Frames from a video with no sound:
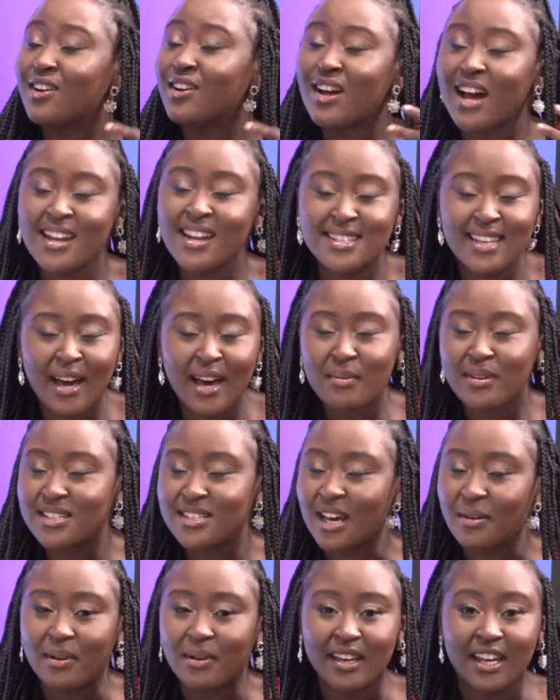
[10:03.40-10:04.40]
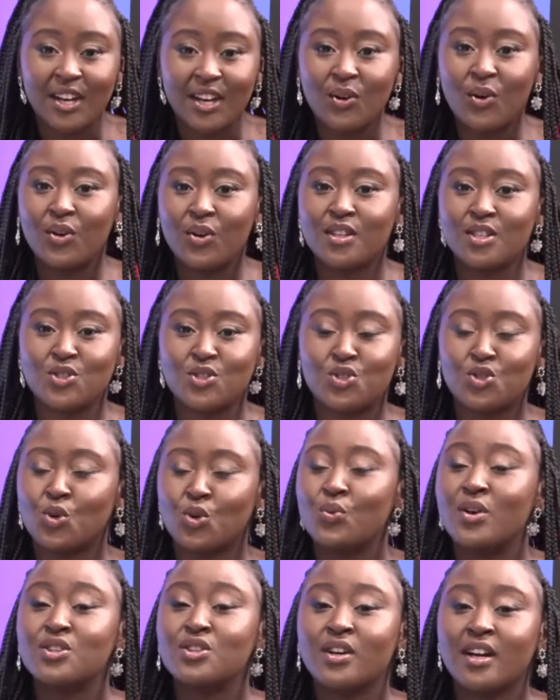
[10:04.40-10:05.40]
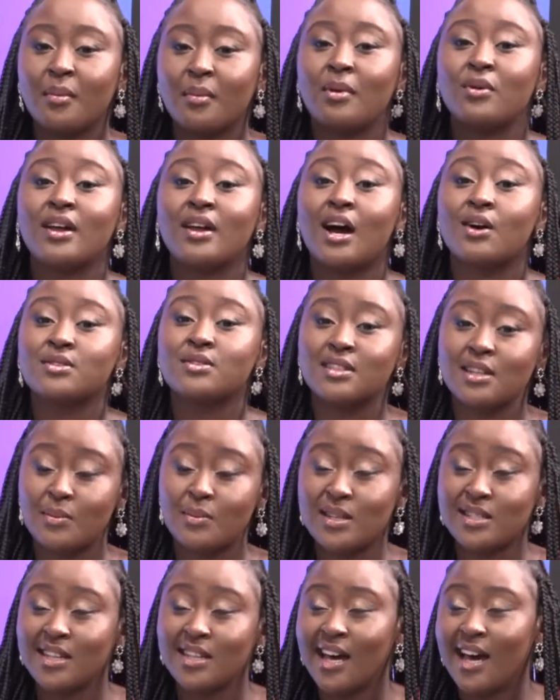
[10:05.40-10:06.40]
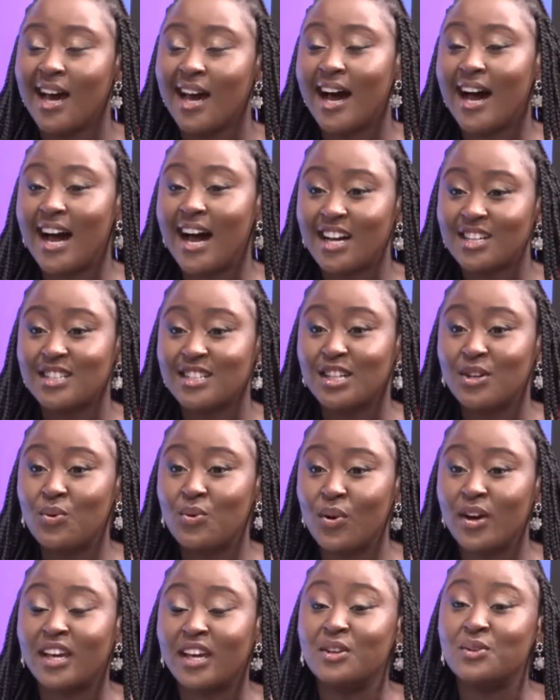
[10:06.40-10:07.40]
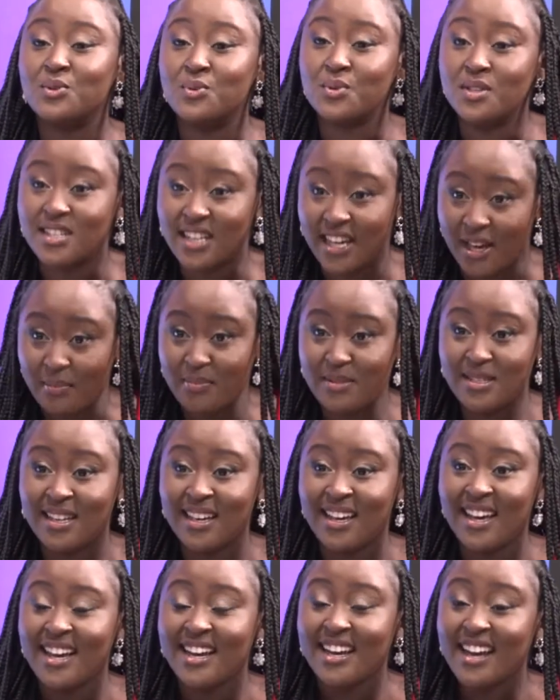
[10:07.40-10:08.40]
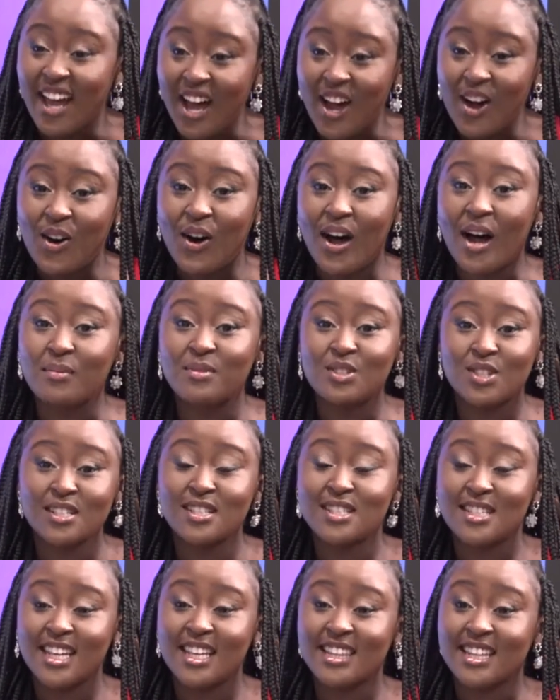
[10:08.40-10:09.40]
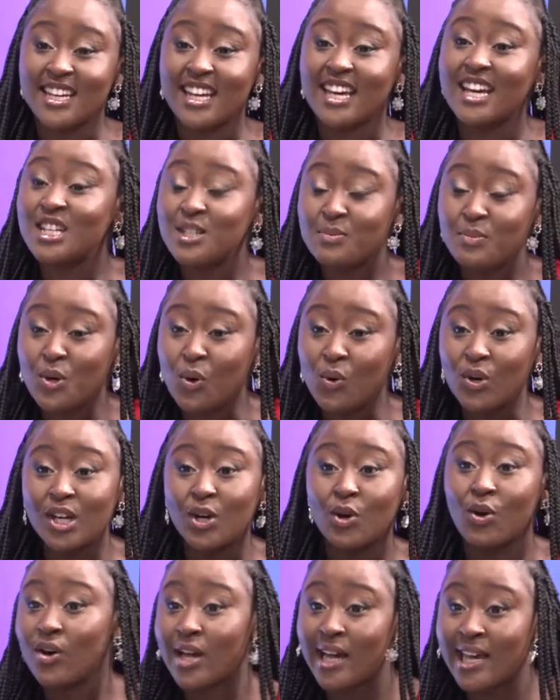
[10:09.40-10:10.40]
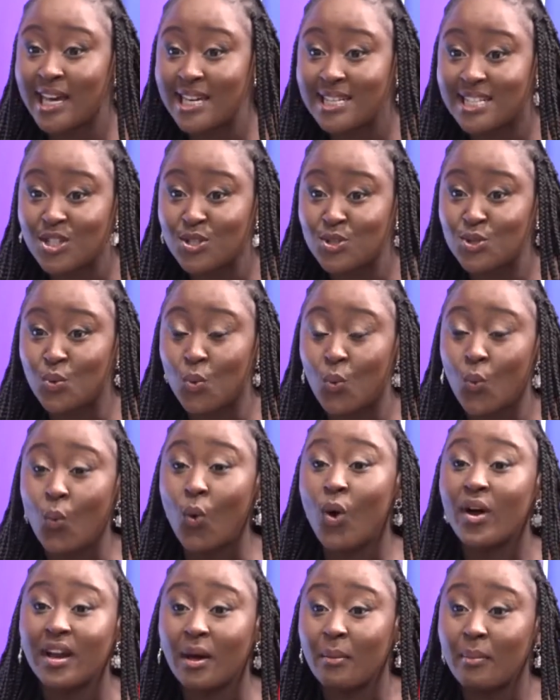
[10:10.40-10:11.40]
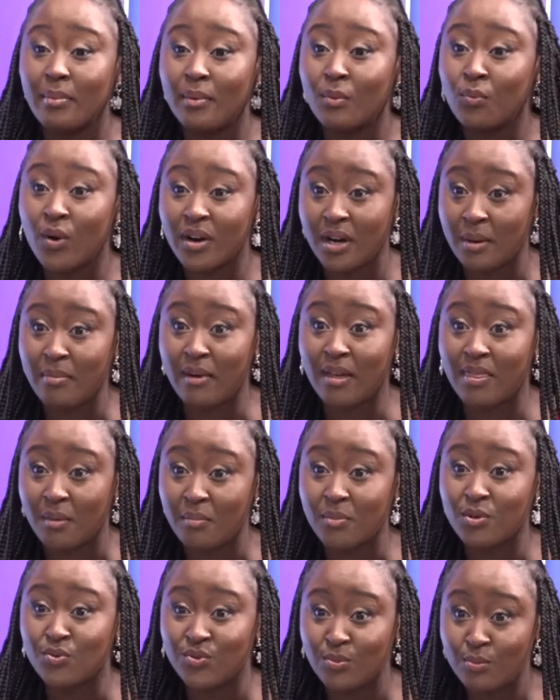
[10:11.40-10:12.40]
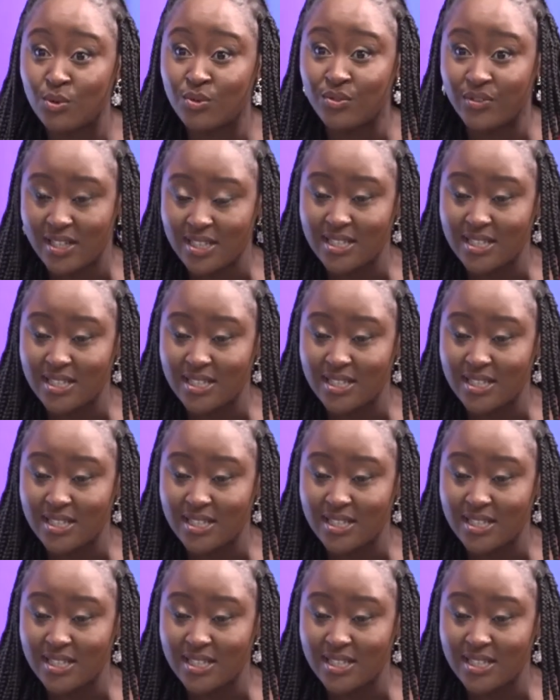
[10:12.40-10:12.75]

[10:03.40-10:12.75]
a time and time again on this show. We're talking about how cinemas are actually going into debt. Now, I'm just saying that HBO only caters to Warner Brother movies.